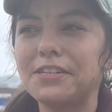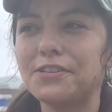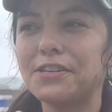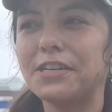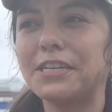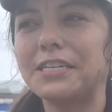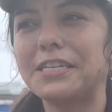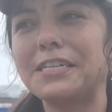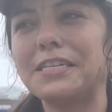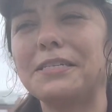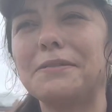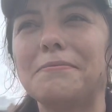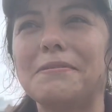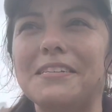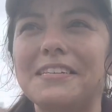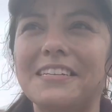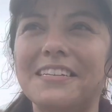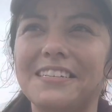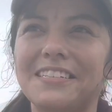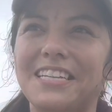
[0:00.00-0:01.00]
you gotta kiss
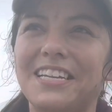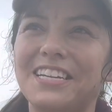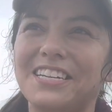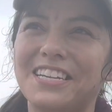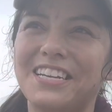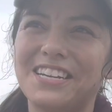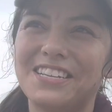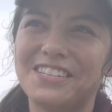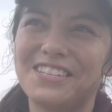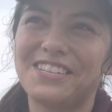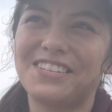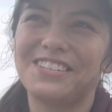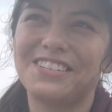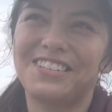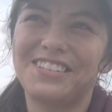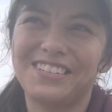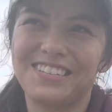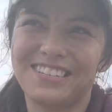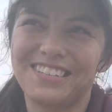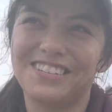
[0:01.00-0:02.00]
me to get
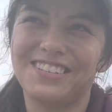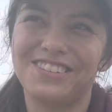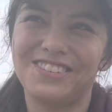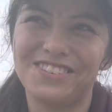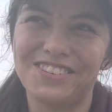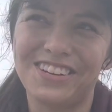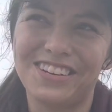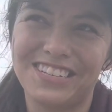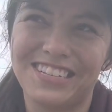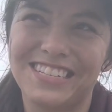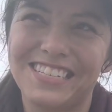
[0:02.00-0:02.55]
this drug.